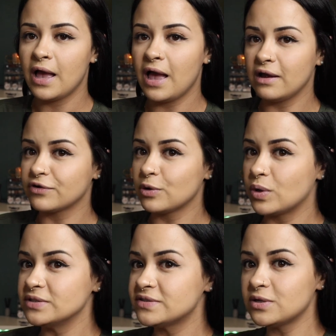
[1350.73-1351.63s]
every
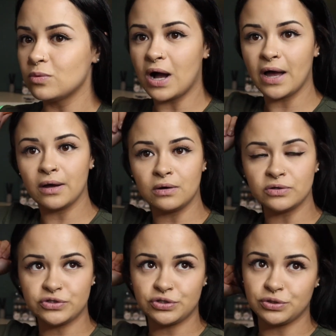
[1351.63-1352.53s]
once in a while
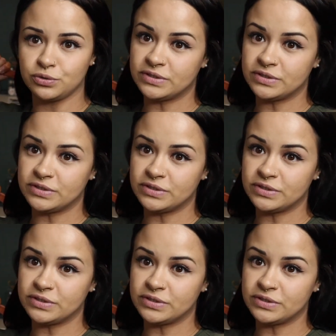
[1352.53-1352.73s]
to